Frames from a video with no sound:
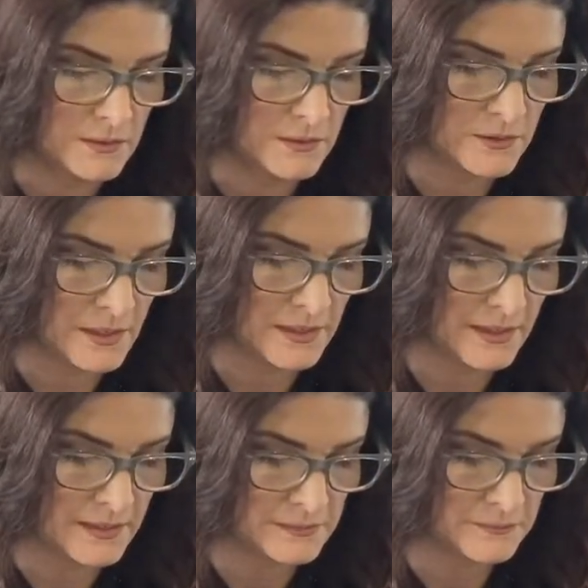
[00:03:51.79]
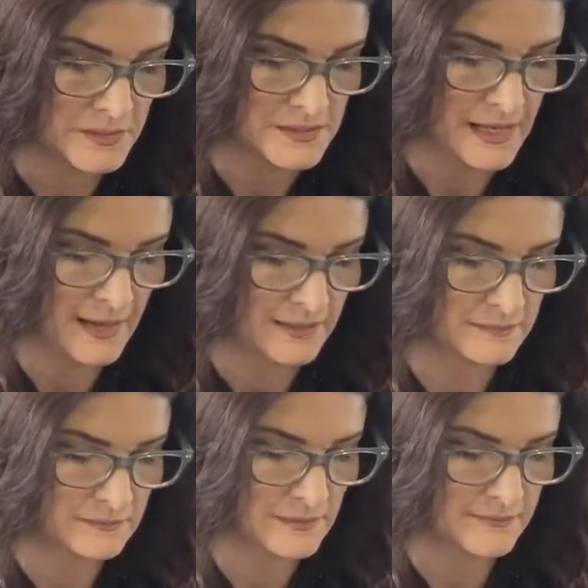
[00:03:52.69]
you're not gonna be sad
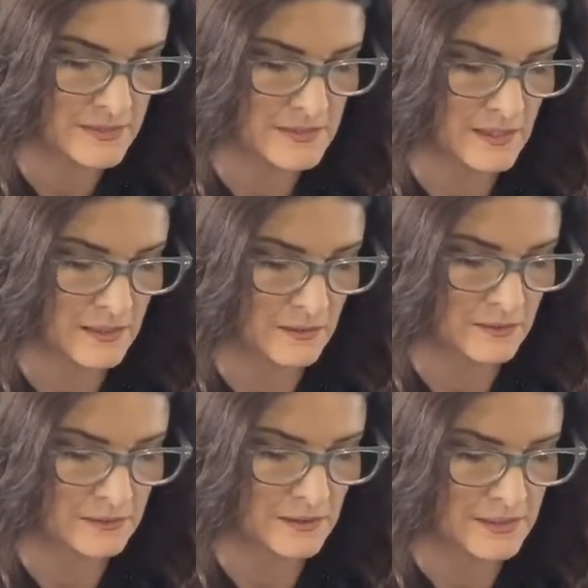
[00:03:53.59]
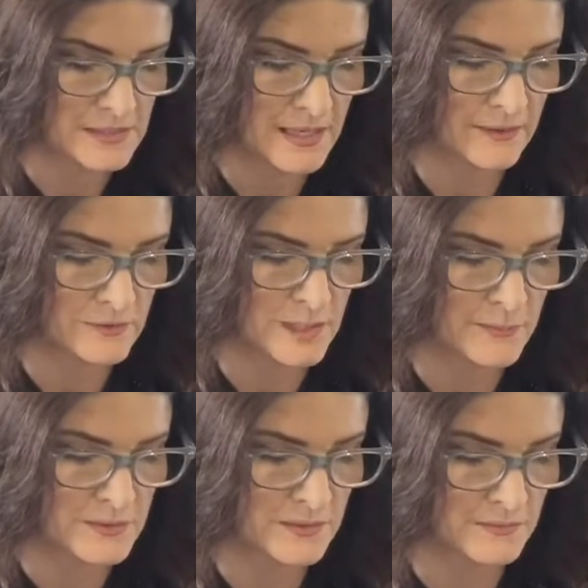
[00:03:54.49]
and have a stain on a nice countertop
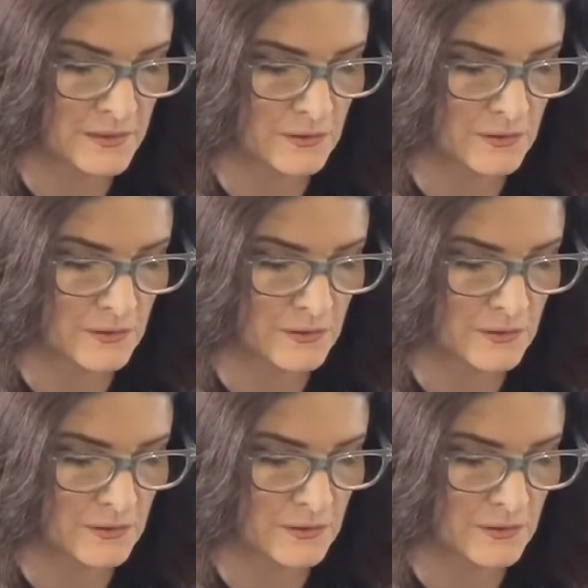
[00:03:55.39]
or something.